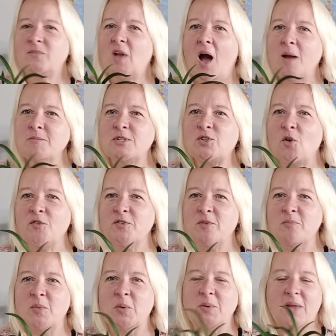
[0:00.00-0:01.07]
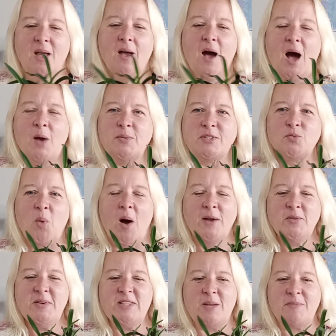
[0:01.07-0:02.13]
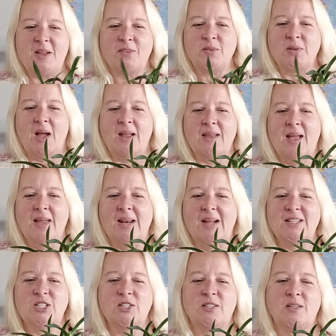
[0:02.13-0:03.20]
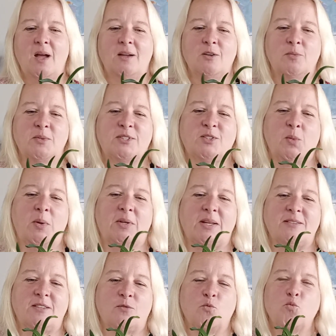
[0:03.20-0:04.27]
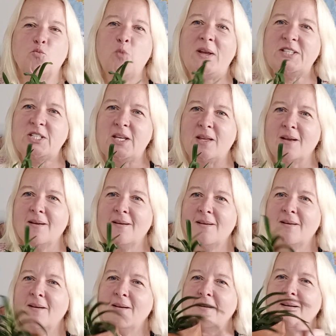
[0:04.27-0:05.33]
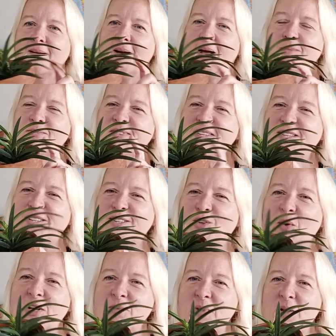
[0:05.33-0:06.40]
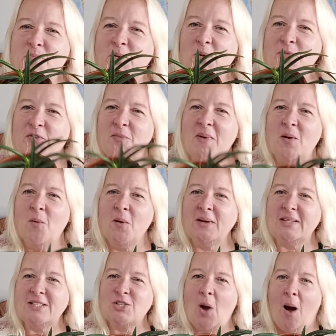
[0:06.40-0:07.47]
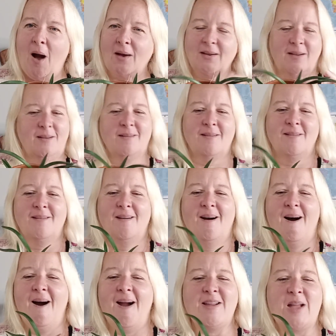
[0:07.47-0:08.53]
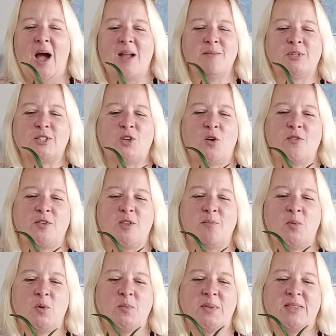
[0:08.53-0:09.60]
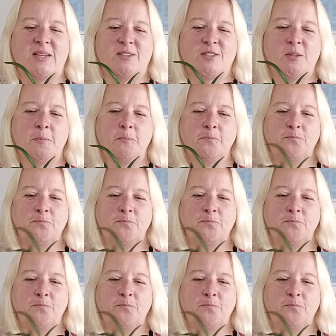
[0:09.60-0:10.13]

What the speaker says: I'm just over the moon. I was watering them the other night and I almost squealed. I said, Reggie, this is going to be in bloom for my orchid talk. I'm just over the moon with this.